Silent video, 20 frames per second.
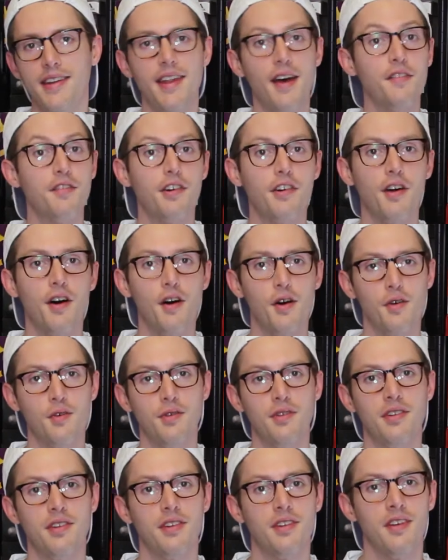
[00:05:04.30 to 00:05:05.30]
never
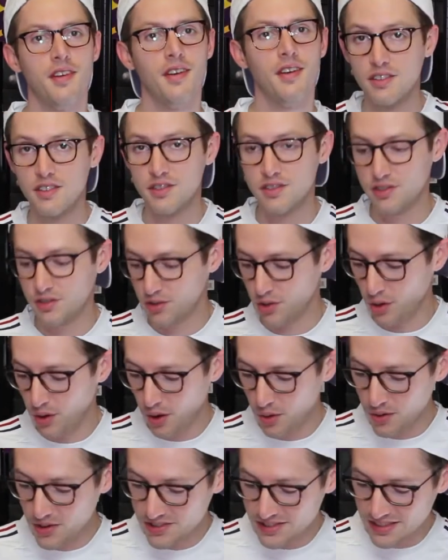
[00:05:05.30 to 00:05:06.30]
owned, so
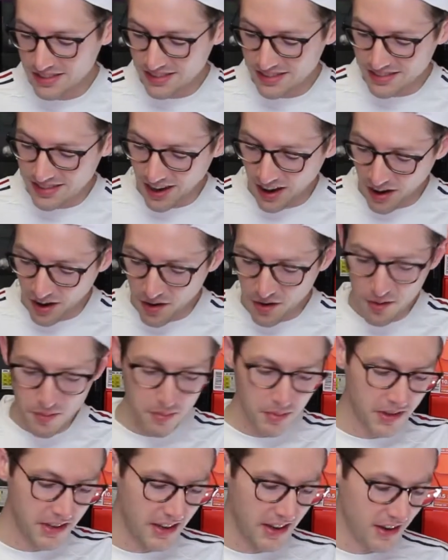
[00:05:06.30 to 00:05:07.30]
I wasn't
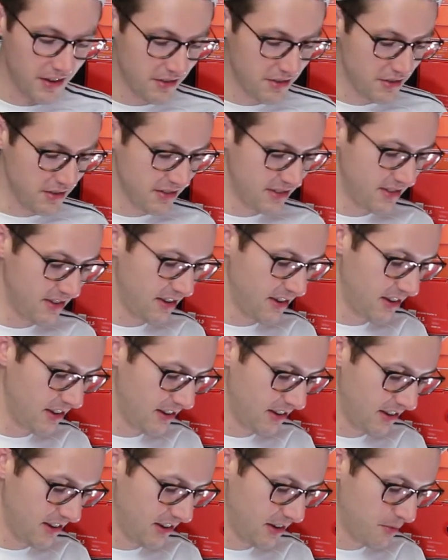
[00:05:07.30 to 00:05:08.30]
terribly
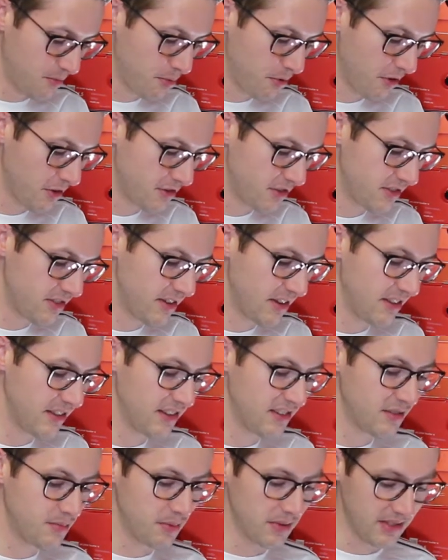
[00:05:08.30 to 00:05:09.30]
interested in purchasing
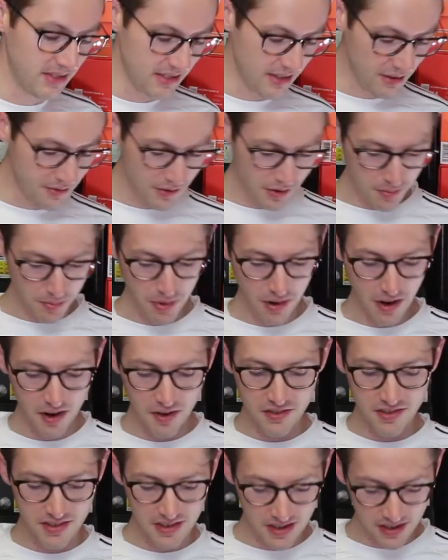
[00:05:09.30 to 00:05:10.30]
this specific pair
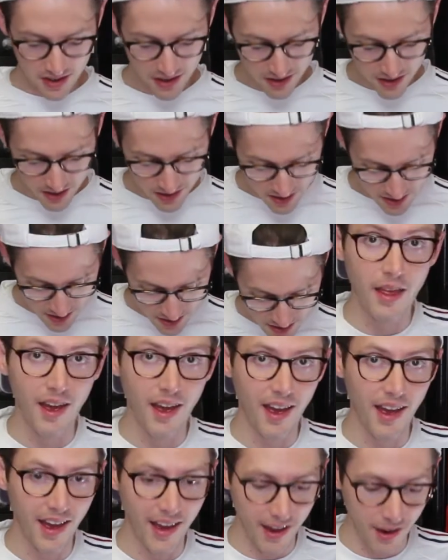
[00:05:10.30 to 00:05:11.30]
of sneakers.
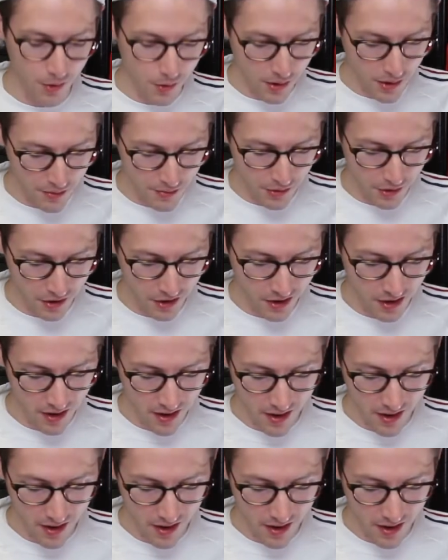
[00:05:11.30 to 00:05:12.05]
However,